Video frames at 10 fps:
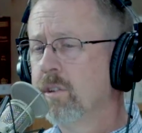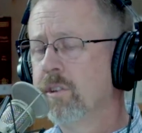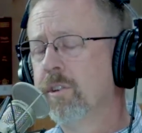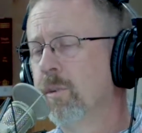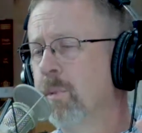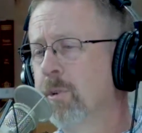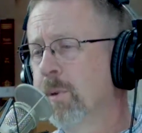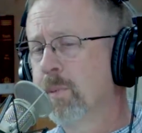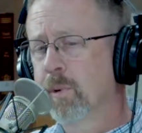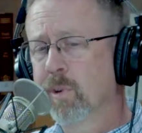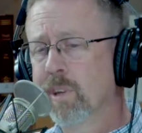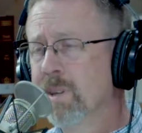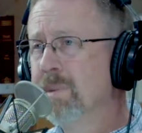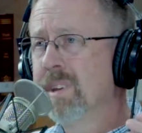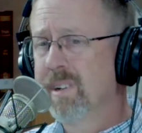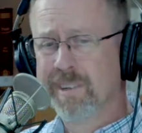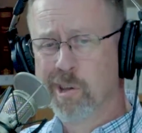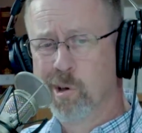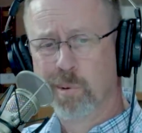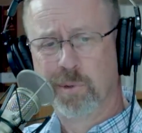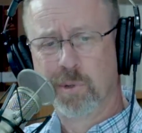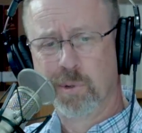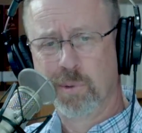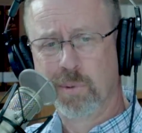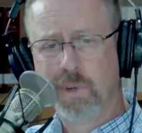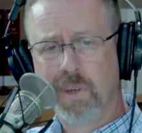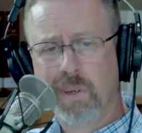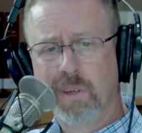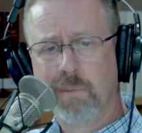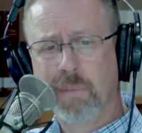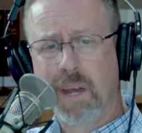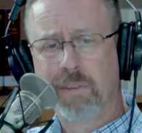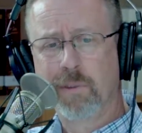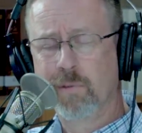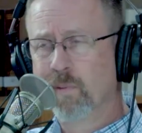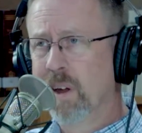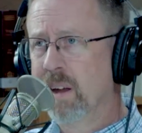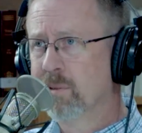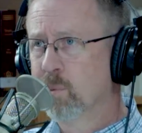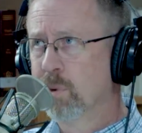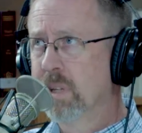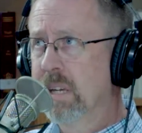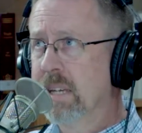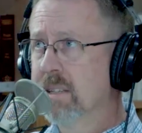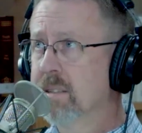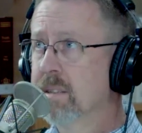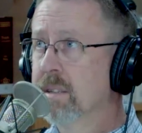most people are going to immediately go to Matthew 5:28.